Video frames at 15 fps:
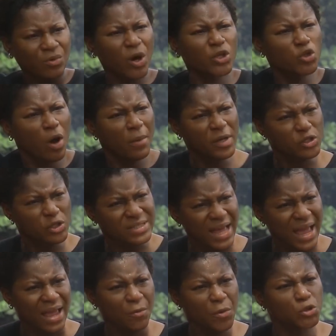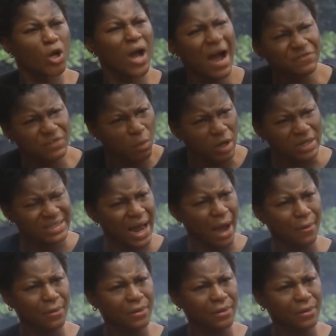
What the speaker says: What do you want me to say? We don't have the money now.